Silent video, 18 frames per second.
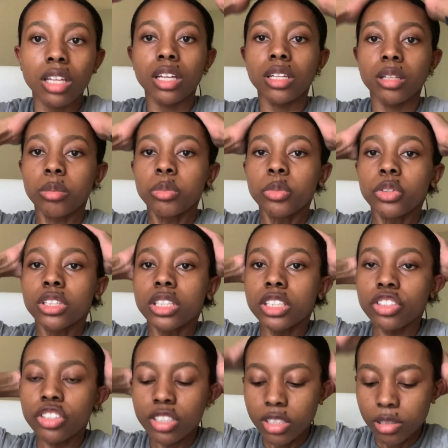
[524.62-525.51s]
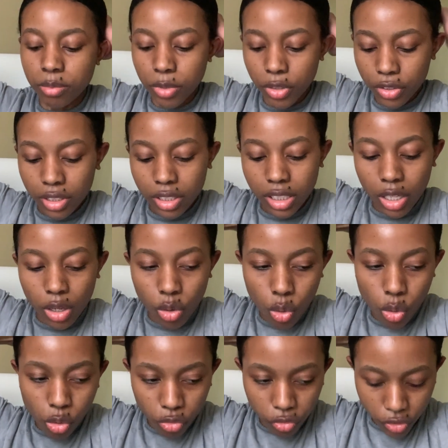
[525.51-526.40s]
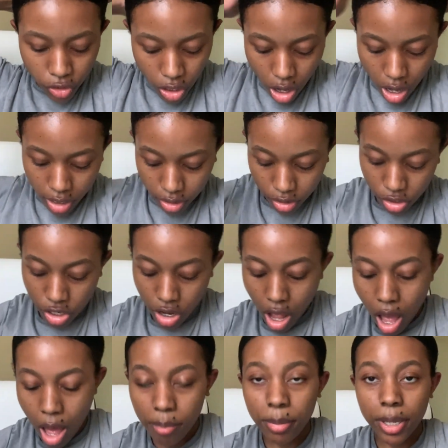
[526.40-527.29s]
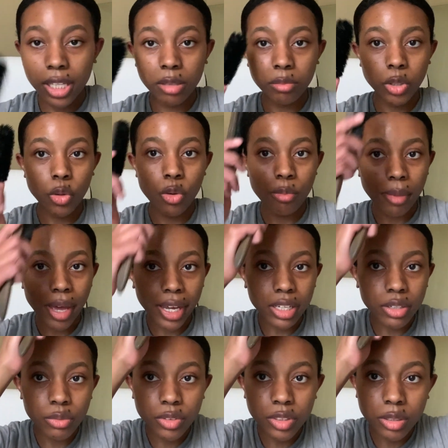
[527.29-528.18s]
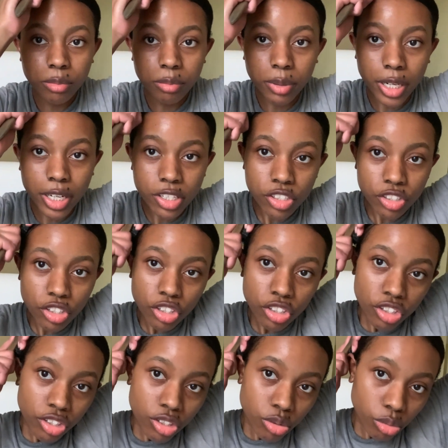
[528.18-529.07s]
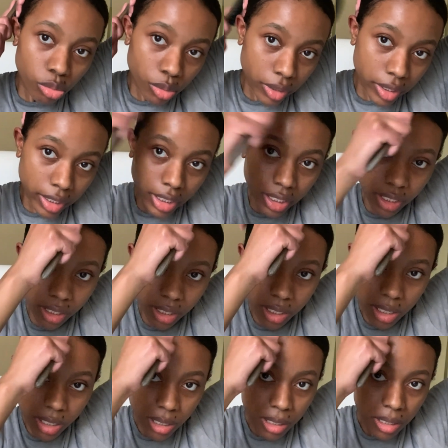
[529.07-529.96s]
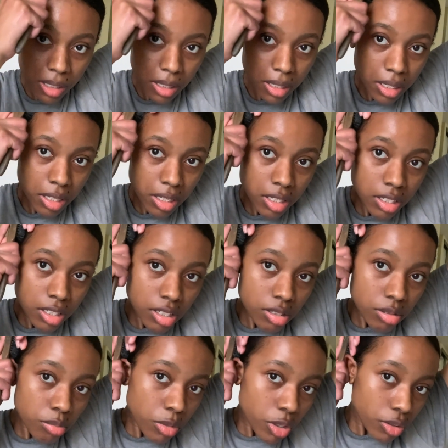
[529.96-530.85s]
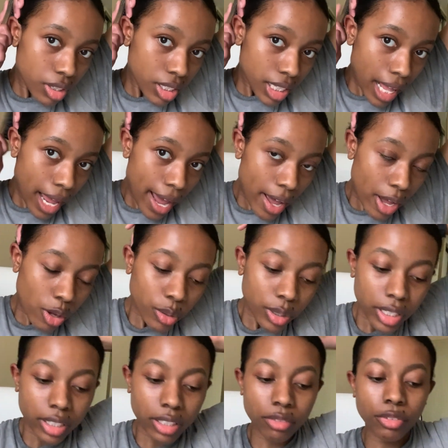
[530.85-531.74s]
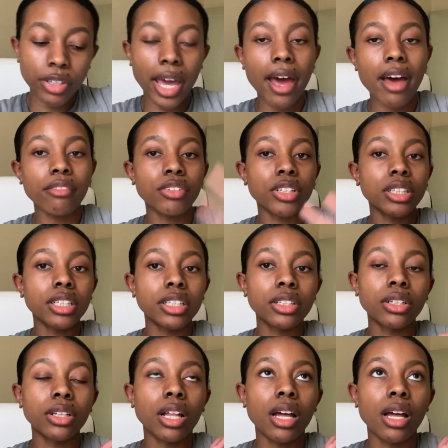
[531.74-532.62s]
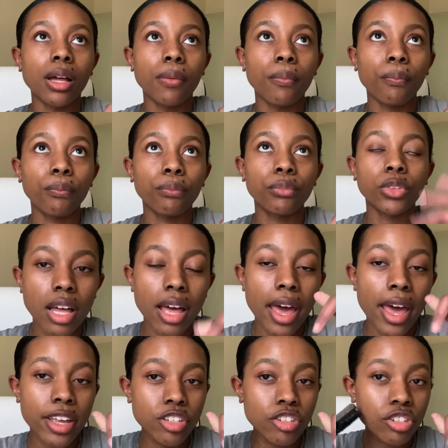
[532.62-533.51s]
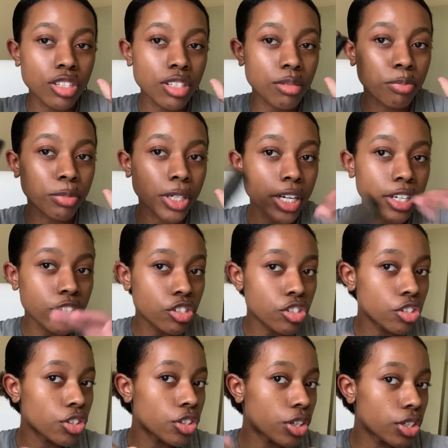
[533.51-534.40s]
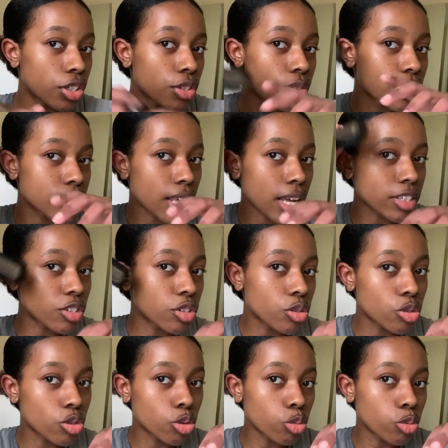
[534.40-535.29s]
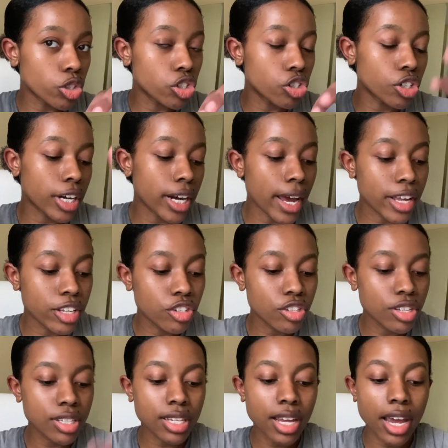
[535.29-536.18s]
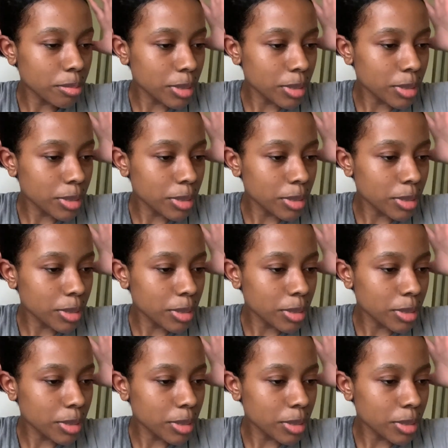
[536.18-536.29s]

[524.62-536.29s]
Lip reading: And I'm really just smoothing it over on top, and I'm going back in with the brush to just really smooth it out. And if you have a little edges brush, you can use that to swish your edges.